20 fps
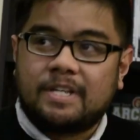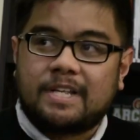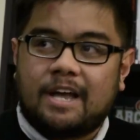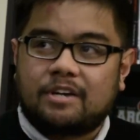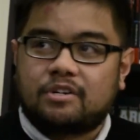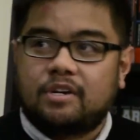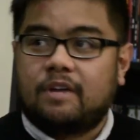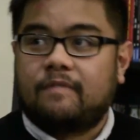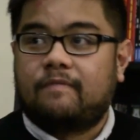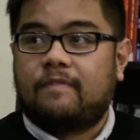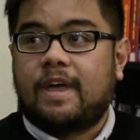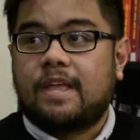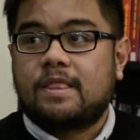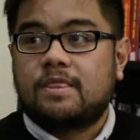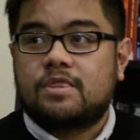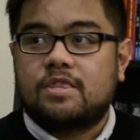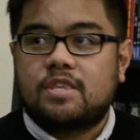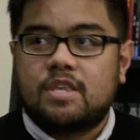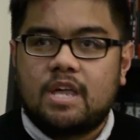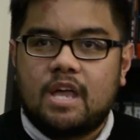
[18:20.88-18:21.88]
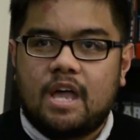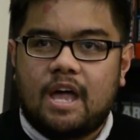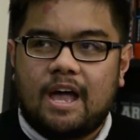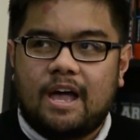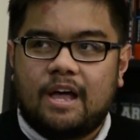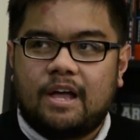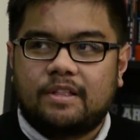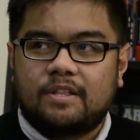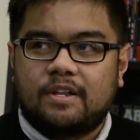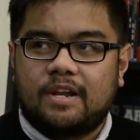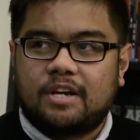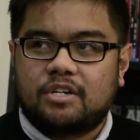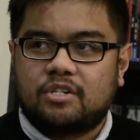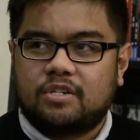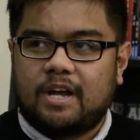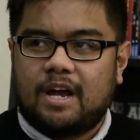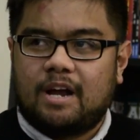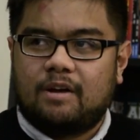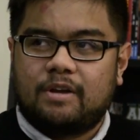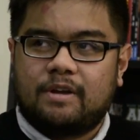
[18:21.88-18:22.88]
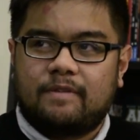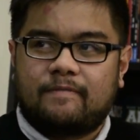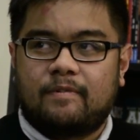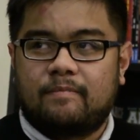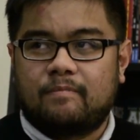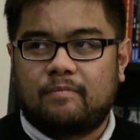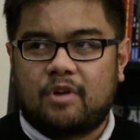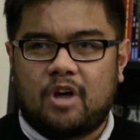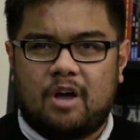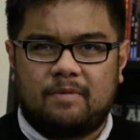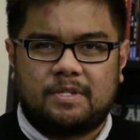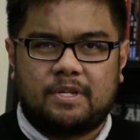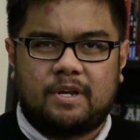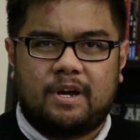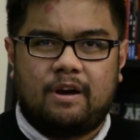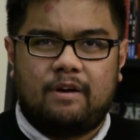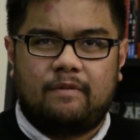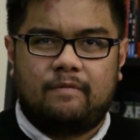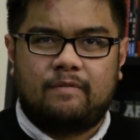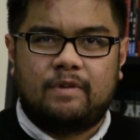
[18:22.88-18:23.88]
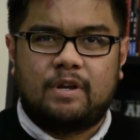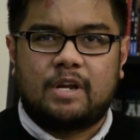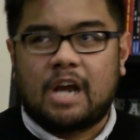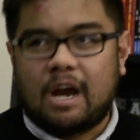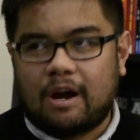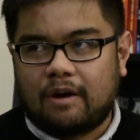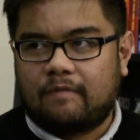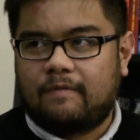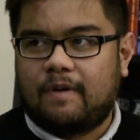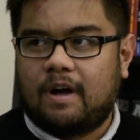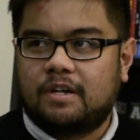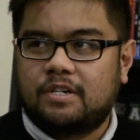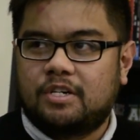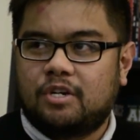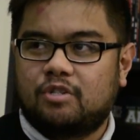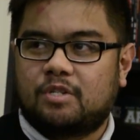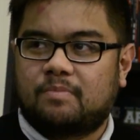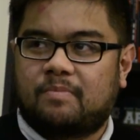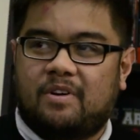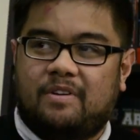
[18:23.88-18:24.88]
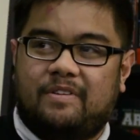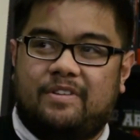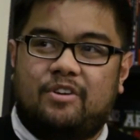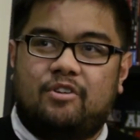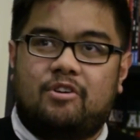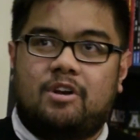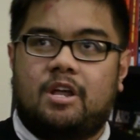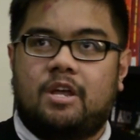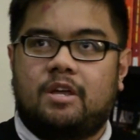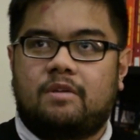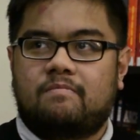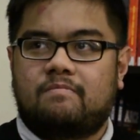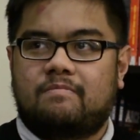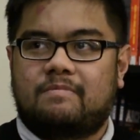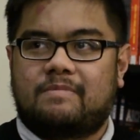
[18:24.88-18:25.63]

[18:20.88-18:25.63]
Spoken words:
is actually an event at the National Gallery from Comics Caravaggio. It's part of their like